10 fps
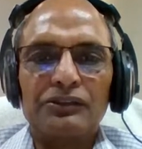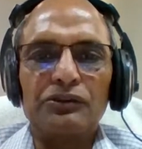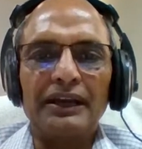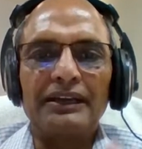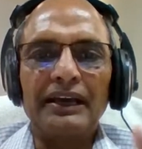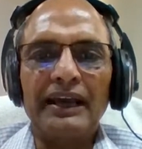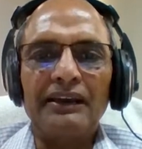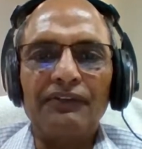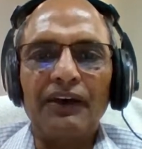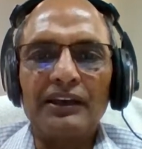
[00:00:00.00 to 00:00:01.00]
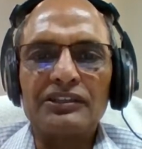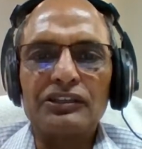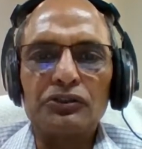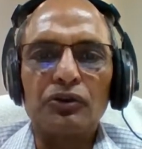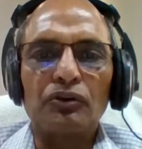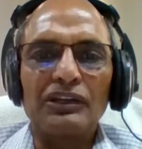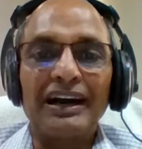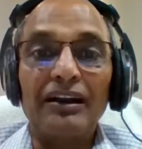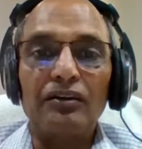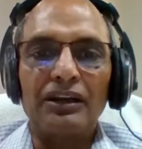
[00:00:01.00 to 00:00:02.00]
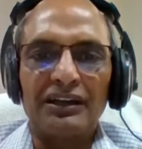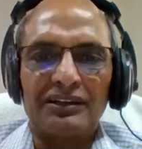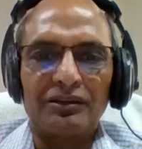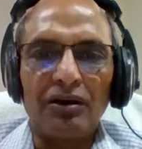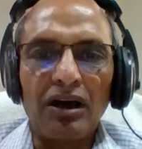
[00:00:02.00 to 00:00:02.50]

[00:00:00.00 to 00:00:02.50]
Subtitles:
So the entire emphasis is on content.